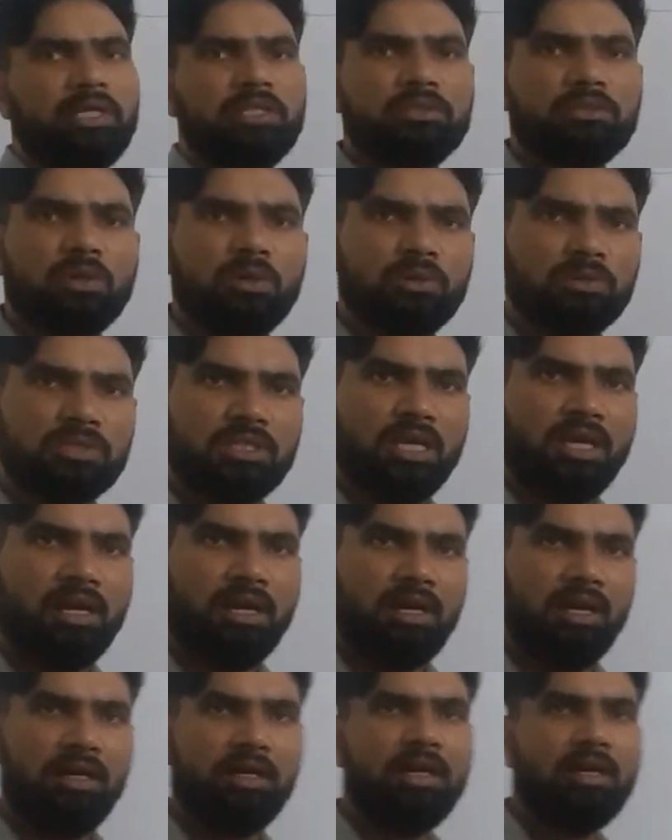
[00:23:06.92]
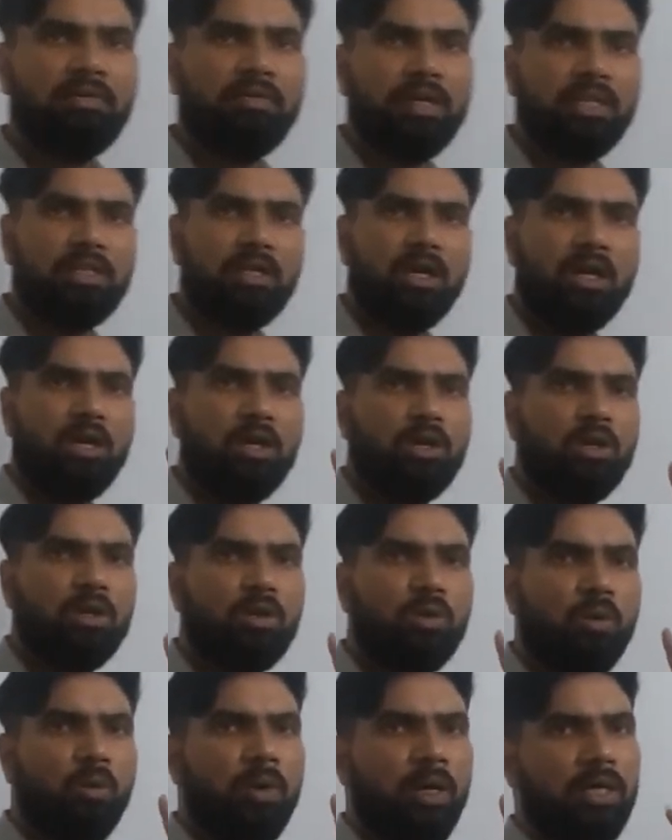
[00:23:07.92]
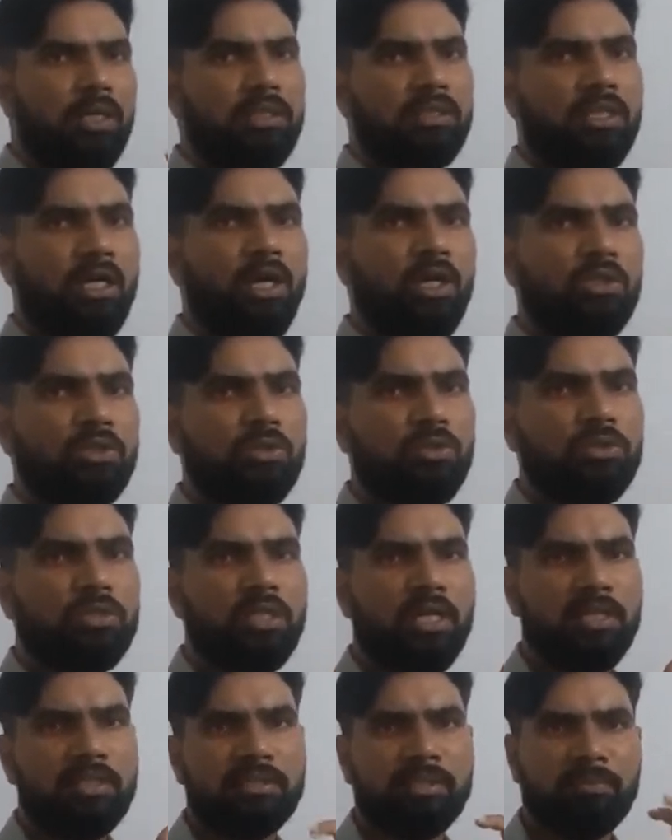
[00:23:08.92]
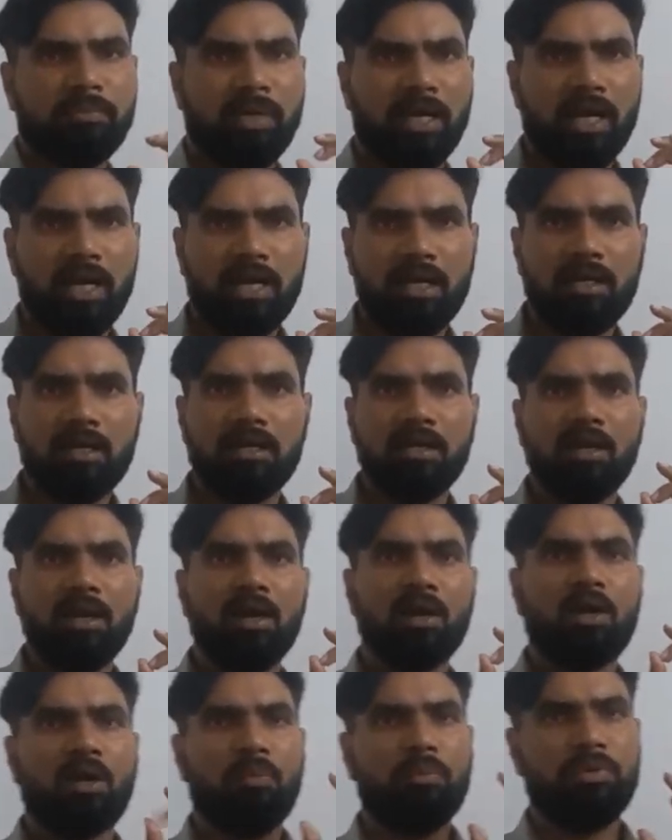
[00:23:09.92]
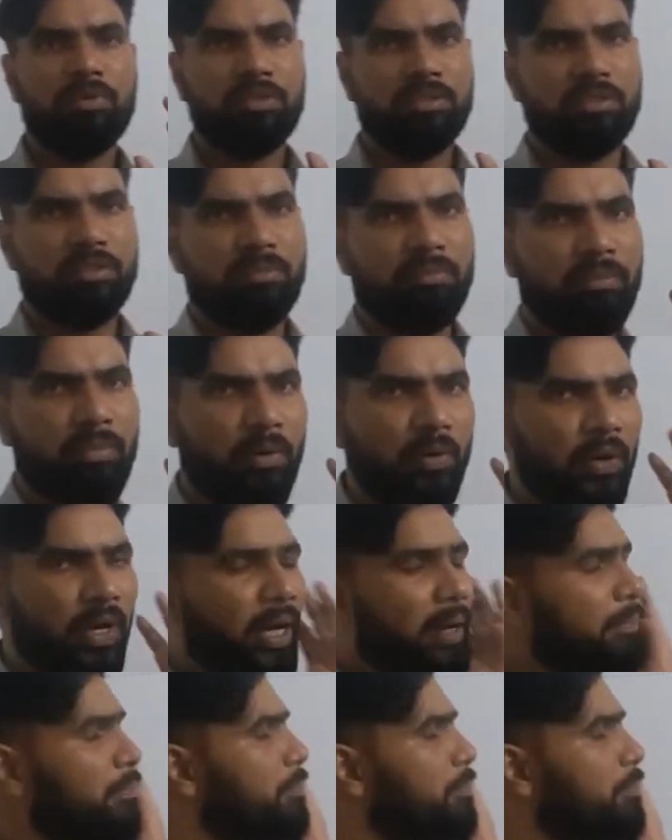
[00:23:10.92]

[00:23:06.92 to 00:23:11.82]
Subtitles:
closely related with two words: socialism and communism. Okay.